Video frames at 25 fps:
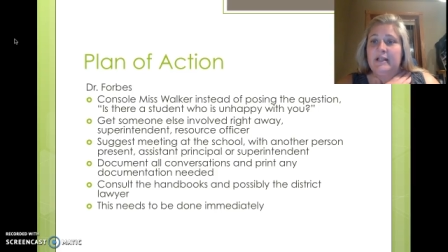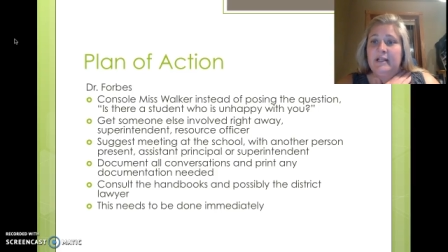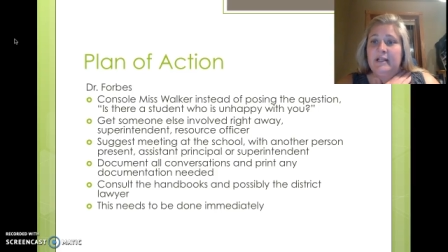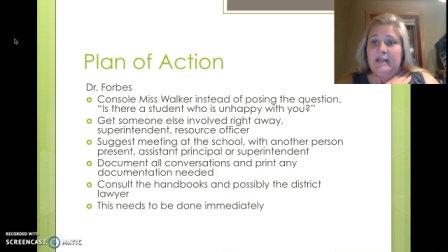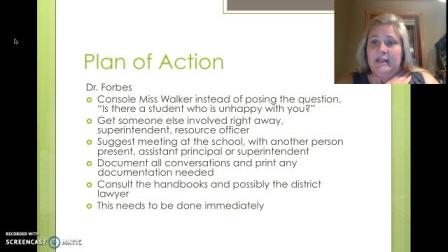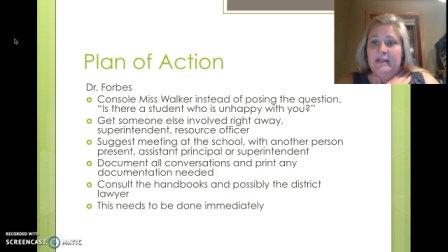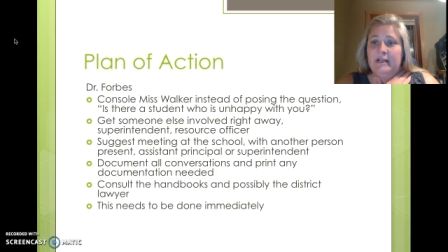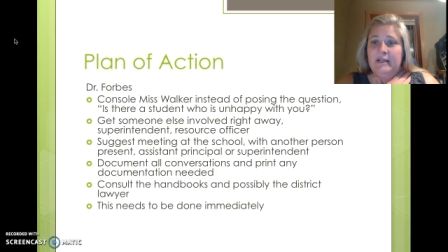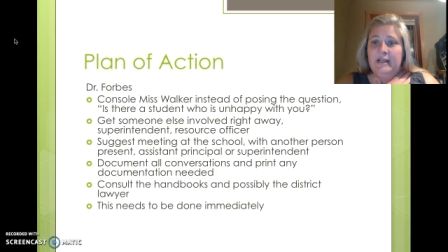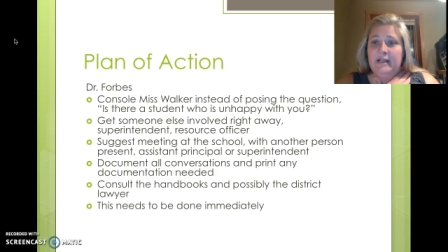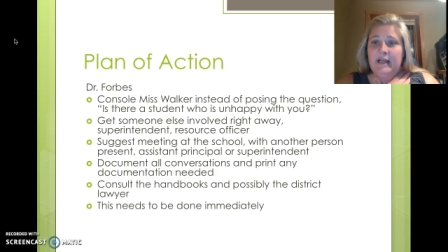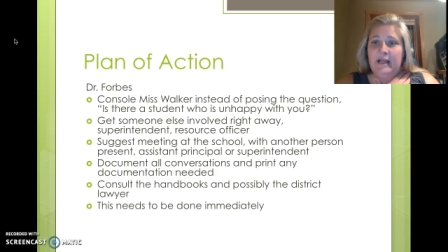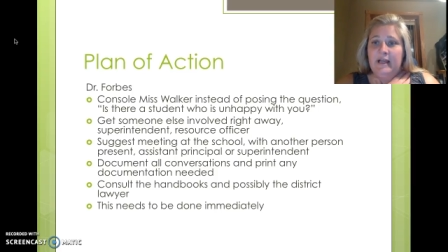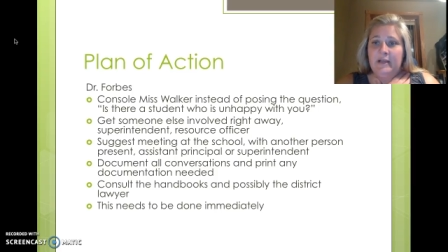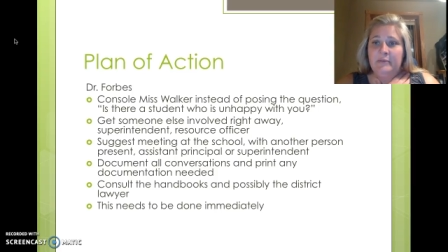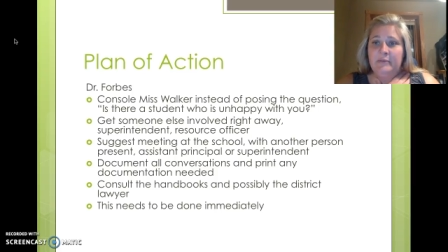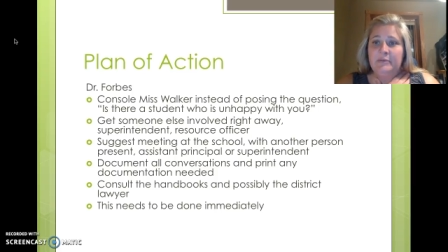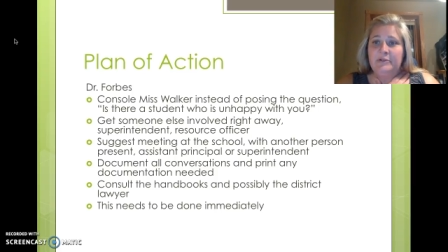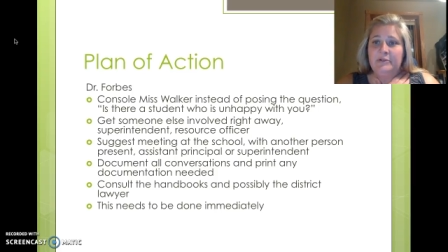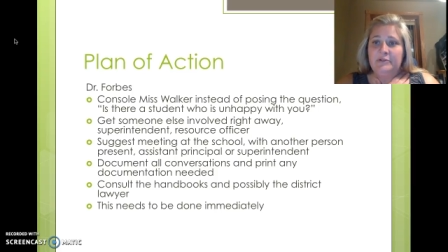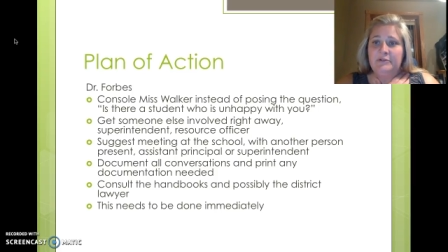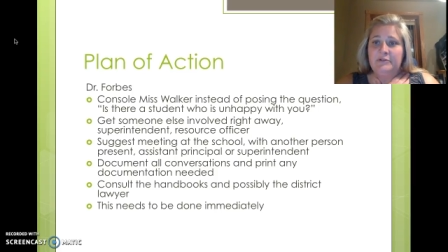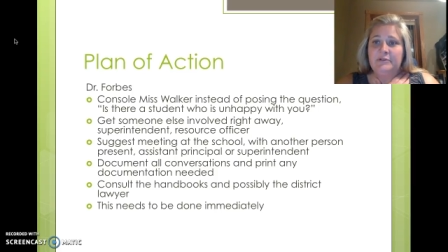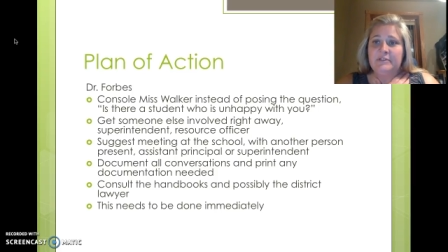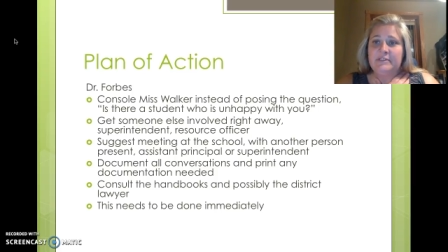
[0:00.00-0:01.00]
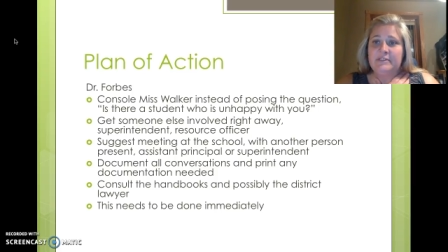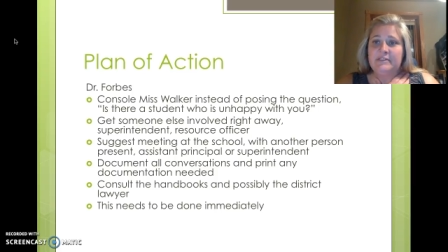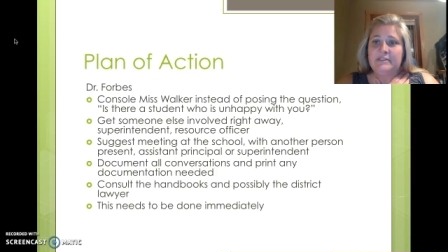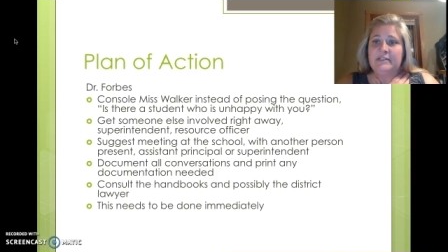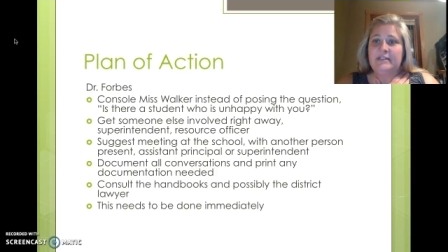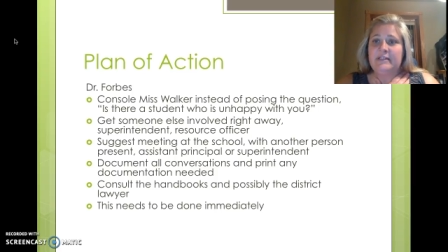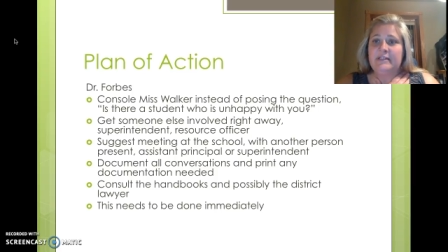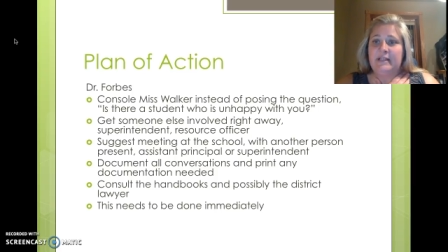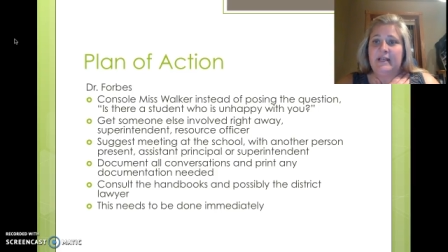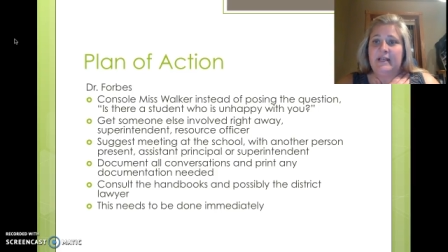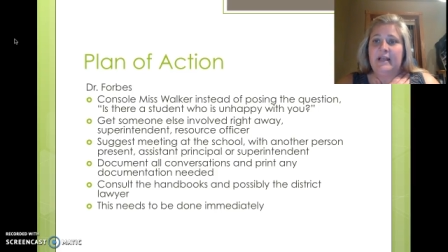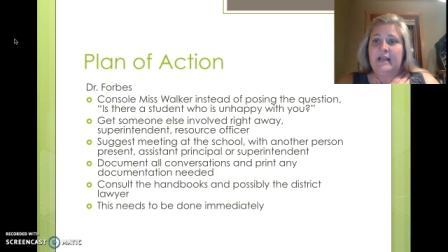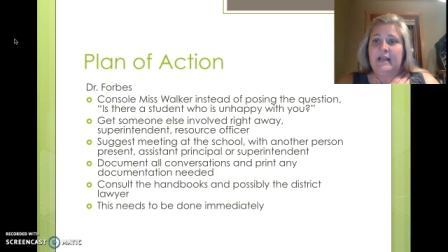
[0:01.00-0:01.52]
and I would do this
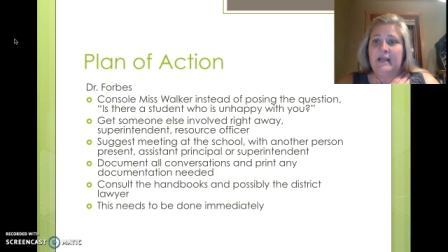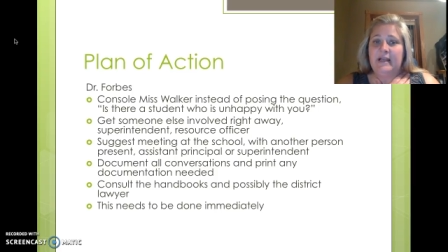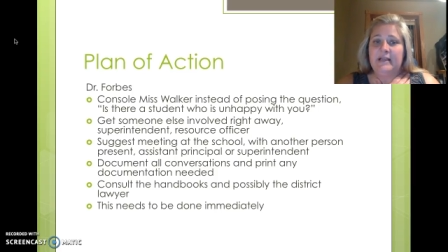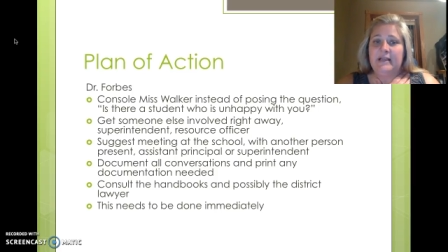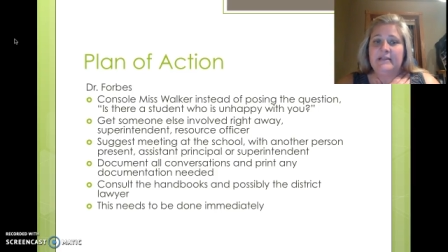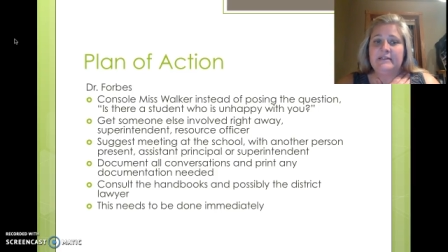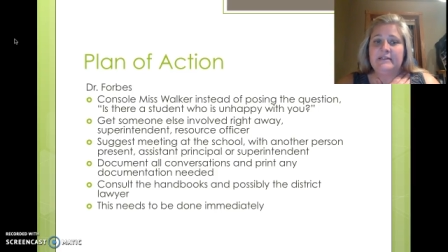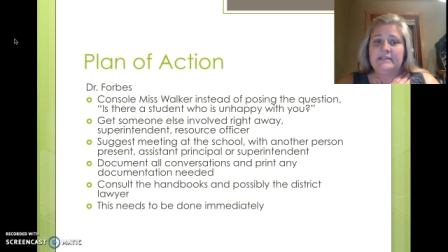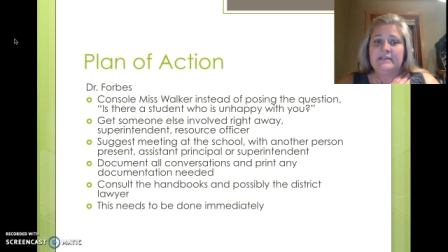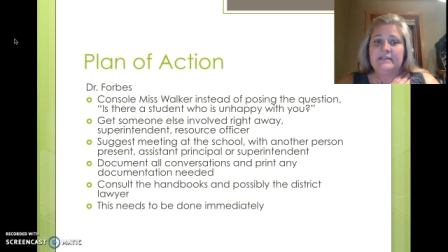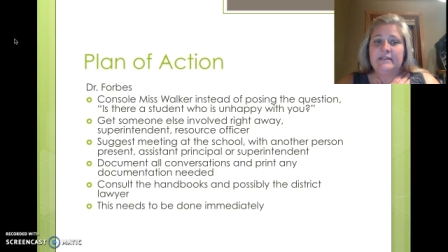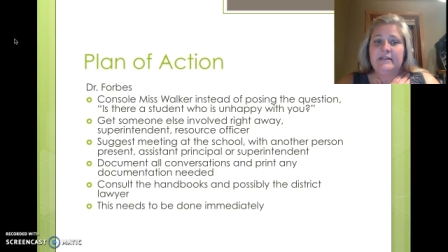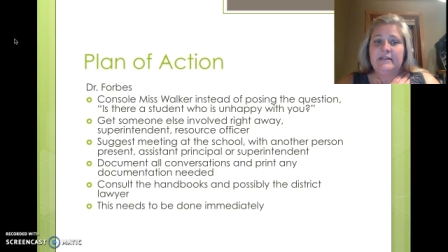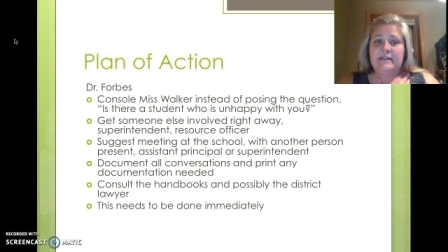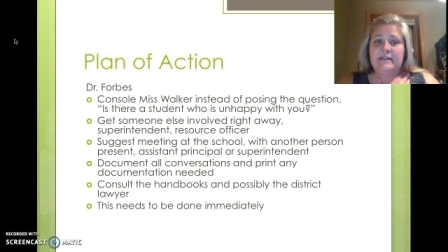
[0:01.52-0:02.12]
Sunday night,